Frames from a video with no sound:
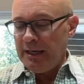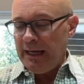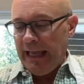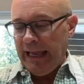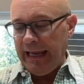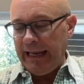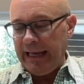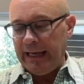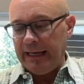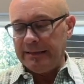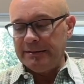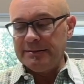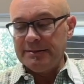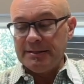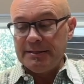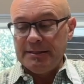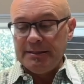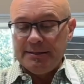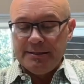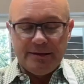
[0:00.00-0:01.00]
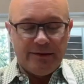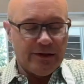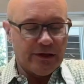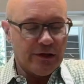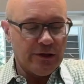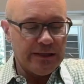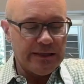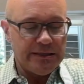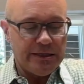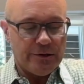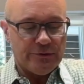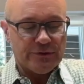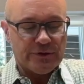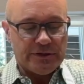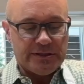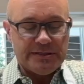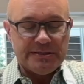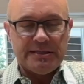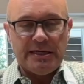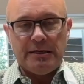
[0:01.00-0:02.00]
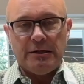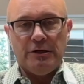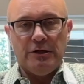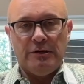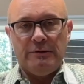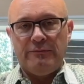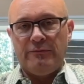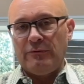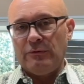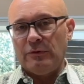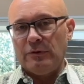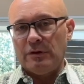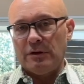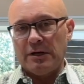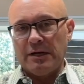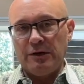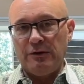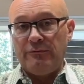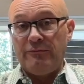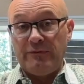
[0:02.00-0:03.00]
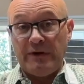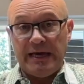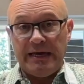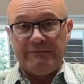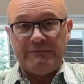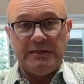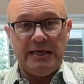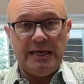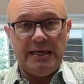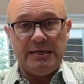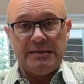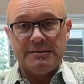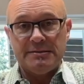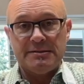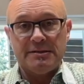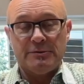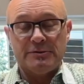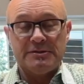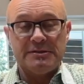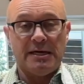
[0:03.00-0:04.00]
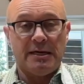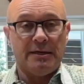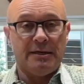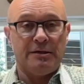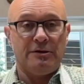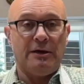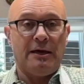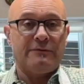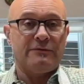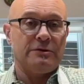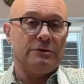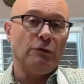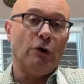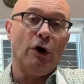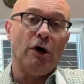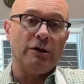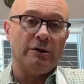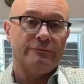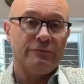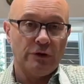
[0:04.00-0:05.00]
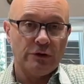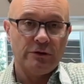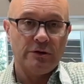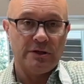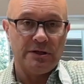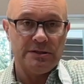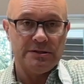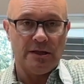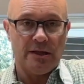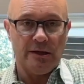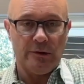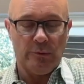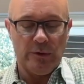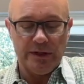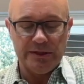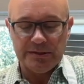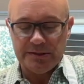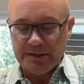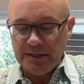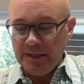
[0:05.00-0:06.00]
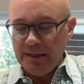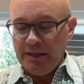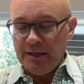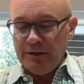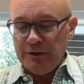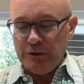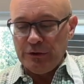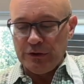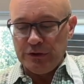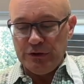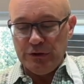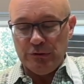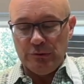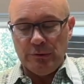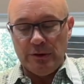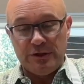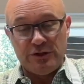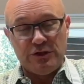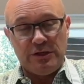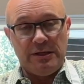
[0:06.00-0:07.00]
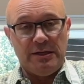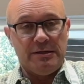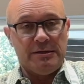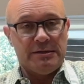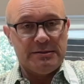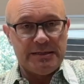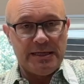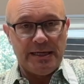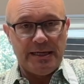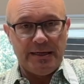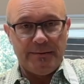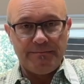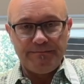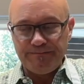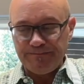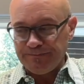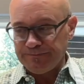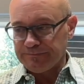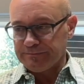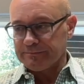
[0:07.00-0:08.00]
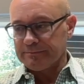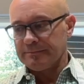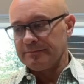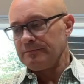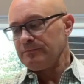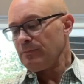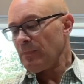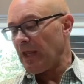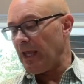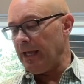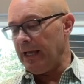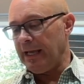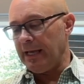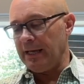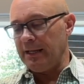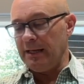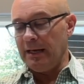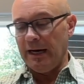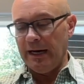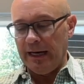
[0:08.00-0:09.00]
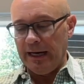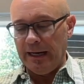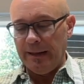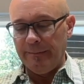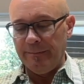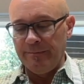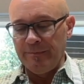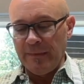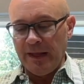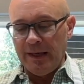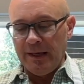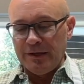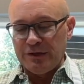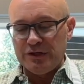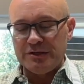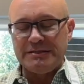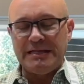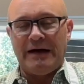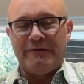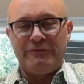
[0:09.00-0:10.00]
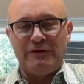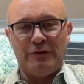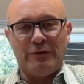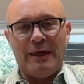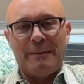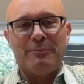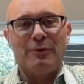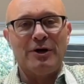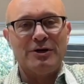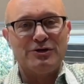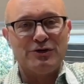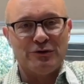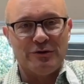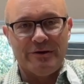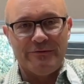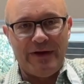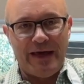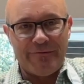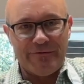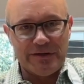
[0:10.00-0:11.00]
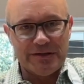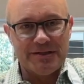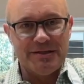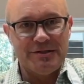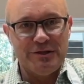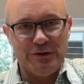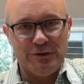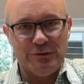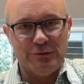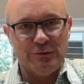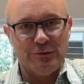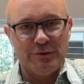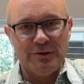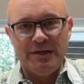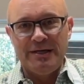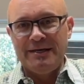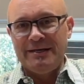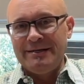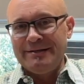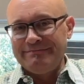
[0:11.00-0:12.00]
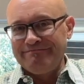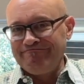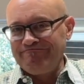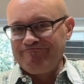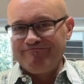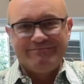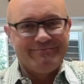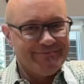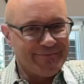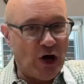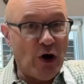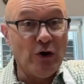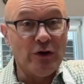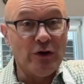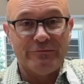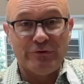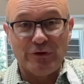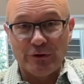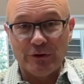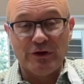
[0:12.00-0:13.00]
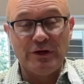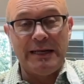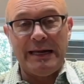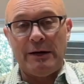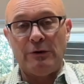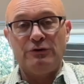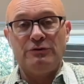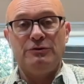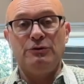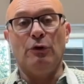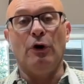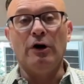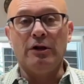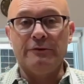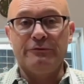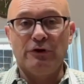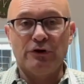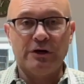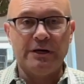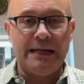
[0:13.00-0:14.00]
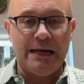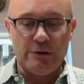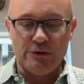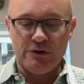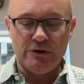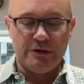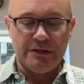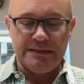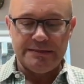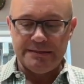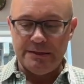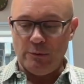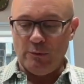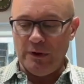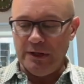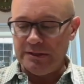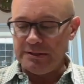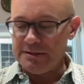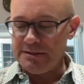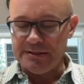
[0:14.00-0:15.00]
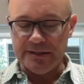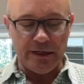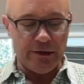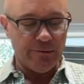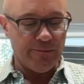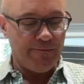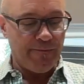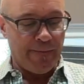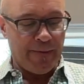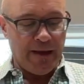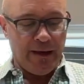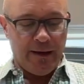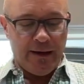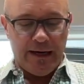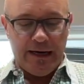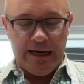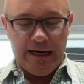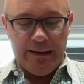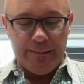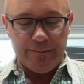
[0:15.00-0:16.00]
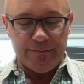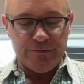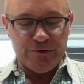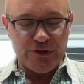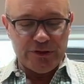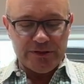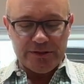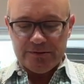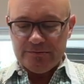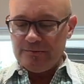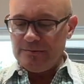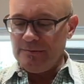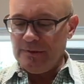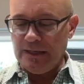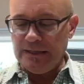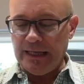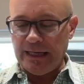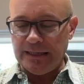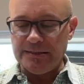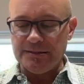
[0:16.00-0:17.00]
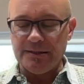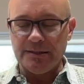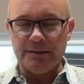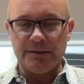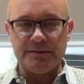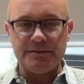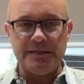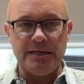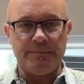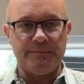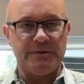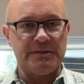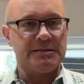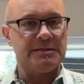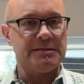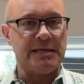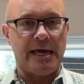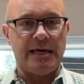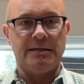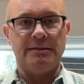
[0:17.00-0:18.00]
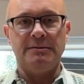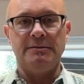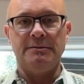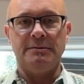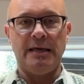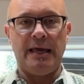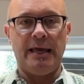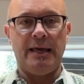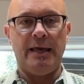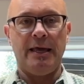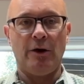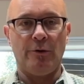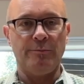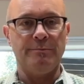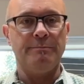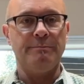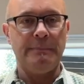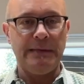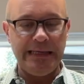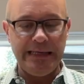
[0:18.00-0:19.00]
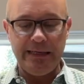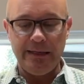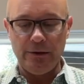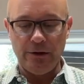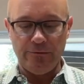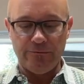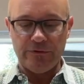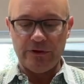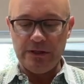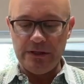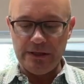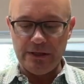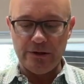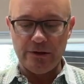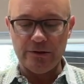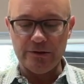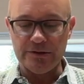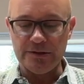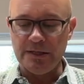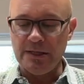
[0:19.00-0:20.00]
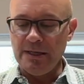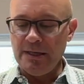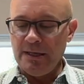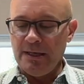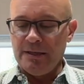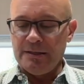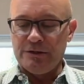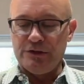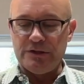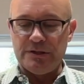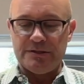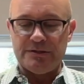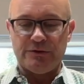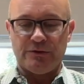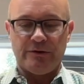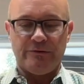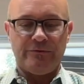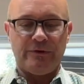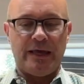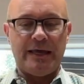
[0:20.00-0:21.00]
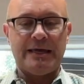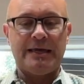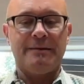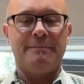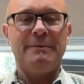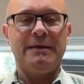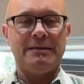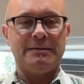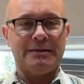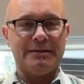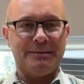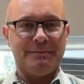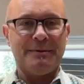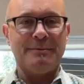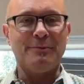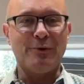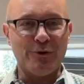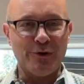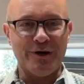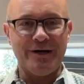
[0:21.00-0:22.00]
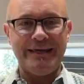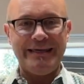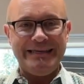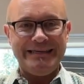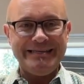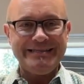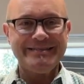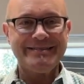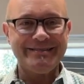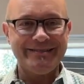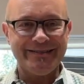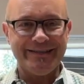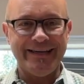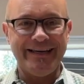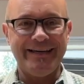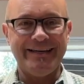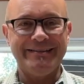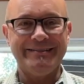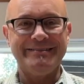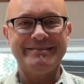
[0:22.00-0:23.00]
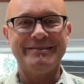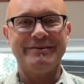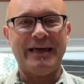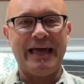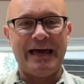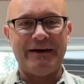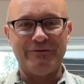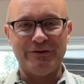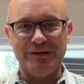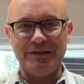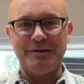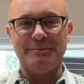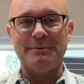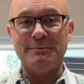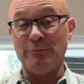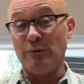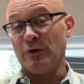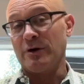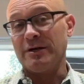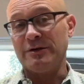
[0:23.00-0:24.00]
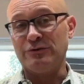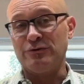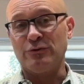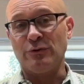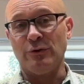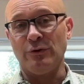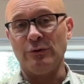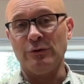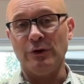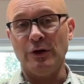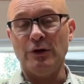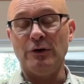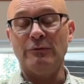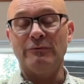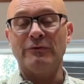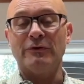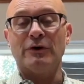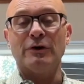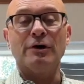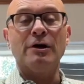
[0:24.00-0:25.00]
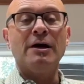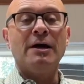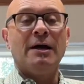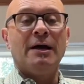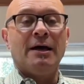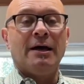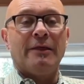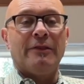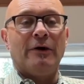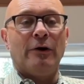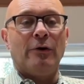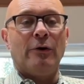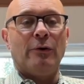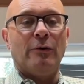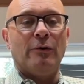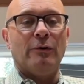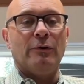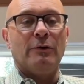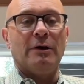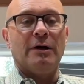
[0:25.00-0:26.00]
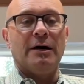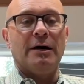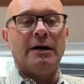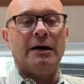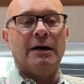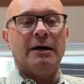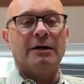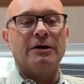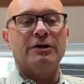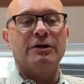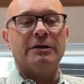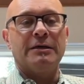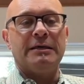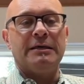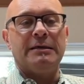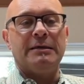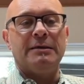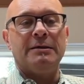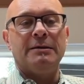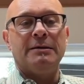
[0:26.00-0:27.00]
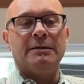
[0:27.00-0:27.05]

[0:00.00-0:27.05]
And the cookie dough is going to stay good for a good 5 days. So it's not like you have to do all of your cookies all at once. You could do a sheet at a time and just not feel that pressure of having to do all cutout cookies at once. So just a nice little tip. This has helped me over the years to just sort of like be a little bit more at ease and have a little bit more control over the whole cookie